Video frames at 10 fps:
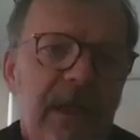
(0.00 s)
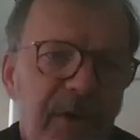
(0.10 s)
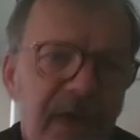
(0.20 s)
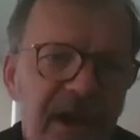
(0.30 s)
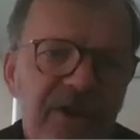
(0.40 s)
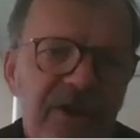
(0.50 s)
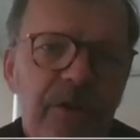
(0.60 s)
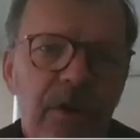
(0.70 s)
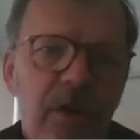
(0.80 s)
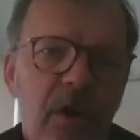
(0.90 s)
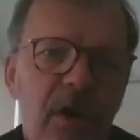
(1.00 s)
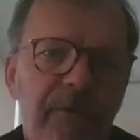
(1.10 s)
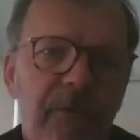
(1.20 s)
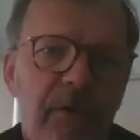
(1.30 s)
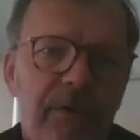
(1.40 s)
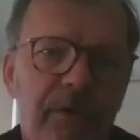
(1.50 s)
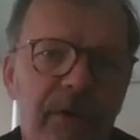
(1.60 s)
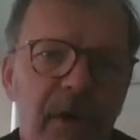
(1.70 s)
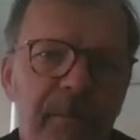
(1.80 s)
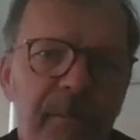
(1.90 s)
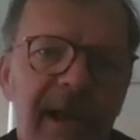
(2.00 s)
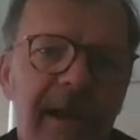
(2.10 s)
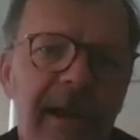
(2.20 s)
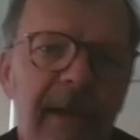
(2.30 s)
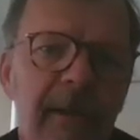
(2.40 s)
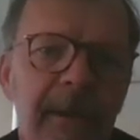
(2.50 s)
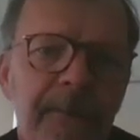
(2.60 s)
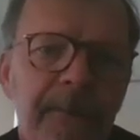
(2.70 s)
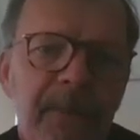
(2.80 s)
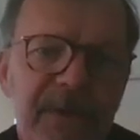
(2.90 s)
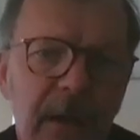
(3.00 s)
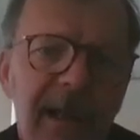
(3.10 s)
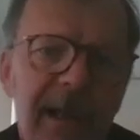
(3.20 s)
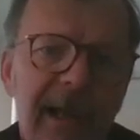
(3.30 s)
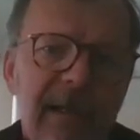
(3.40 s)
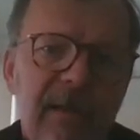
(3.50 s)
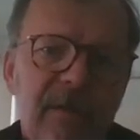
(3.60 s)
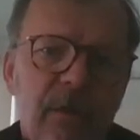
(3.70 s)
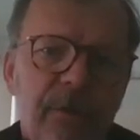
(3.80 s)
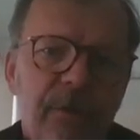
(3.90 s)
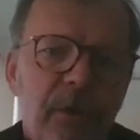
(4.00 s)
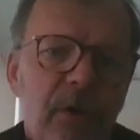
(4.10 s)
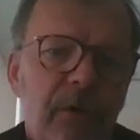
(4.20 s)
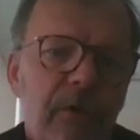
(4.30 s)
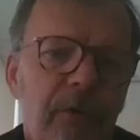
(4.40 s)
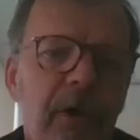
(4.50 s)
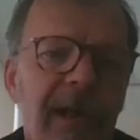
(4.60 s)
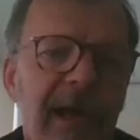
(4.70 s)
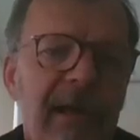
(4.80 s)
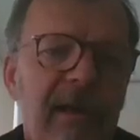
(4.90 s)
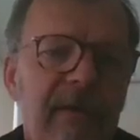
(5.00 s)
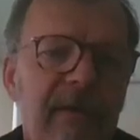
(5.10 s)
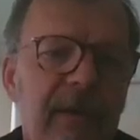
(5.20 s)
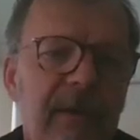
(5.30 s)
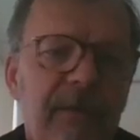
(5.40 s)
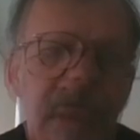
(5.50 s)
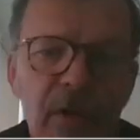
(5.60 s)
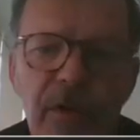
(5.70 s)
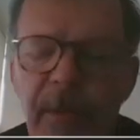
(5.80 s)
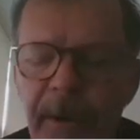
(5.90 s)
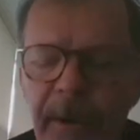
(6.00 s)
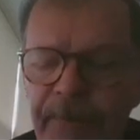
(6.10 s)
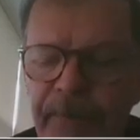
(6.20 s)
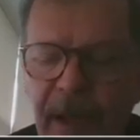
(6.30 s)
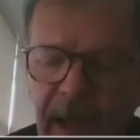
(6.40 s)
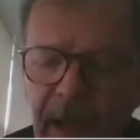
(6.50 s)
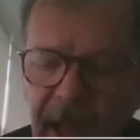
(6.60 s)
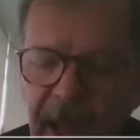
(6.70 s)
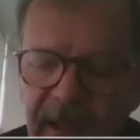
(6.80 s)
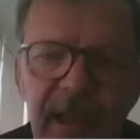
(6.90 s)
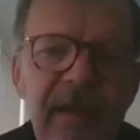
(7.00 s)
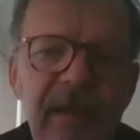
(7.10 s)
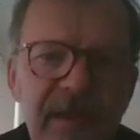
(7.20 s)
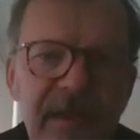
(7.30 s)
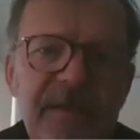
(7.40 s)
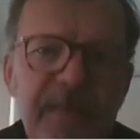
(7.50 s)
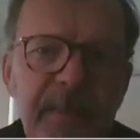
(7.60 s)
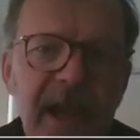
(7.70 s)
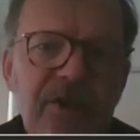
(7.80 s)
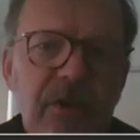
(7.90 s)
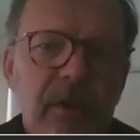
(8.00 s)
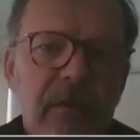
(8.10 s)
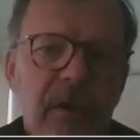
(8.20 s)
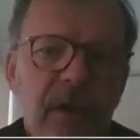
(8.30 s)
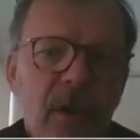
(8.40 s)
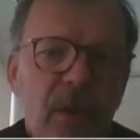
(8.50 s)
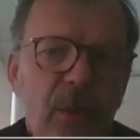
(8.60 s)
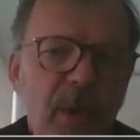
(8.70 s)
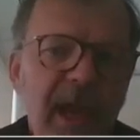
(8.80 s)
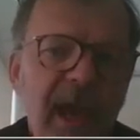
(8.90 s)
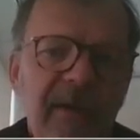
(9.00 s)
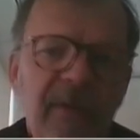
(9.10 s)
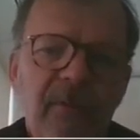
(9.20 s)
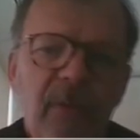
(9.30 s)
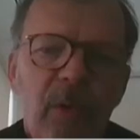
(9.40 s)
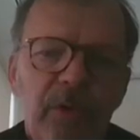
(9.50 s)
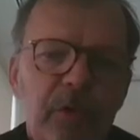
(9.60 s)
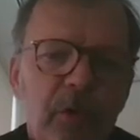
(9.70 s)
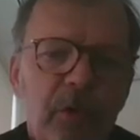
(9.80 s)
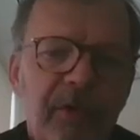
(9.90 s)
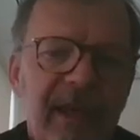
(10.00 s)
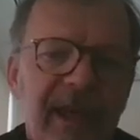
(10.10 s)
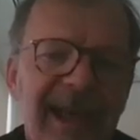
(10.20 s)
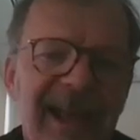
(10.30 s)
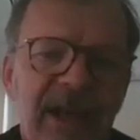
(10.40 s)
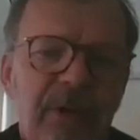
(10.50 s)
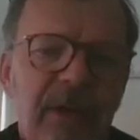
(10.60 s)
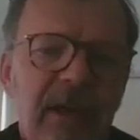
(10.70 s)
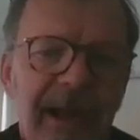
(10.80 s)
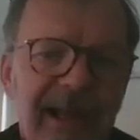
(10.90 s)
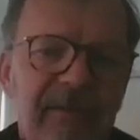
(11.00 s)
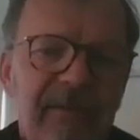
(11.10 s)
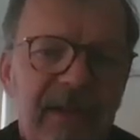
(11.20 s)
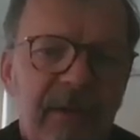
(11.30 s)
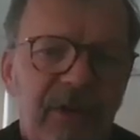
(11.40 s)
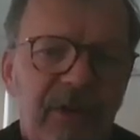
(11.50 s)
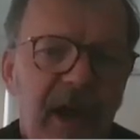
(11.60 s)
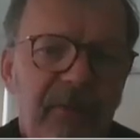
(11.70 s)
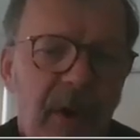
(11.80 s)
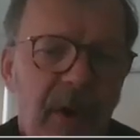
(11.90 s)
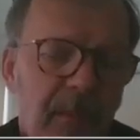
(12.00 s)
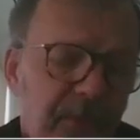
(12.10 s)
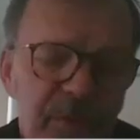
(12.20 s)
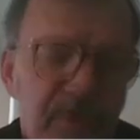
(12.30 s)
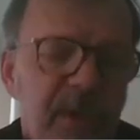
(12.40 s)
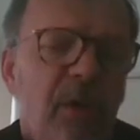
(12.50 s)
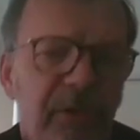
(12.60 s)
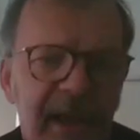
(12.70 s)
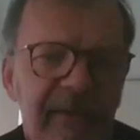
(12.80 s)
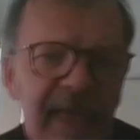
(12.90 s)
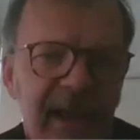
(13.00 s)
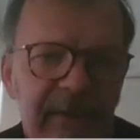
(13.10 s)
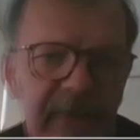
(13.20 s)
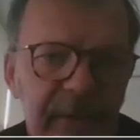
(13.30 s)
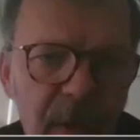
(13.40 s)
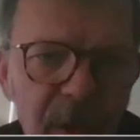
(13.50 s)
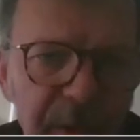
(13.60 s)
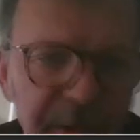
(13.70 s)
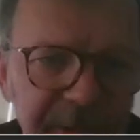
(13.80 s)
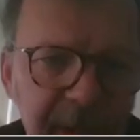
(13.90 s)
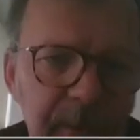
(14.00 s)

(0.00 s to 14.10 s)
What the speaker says: pressure curve on the top line. The second line is the flow. The third line is the volume. And in this patient, we have also the electrical activity of the diaphragm. Of course, we don't have that all the time.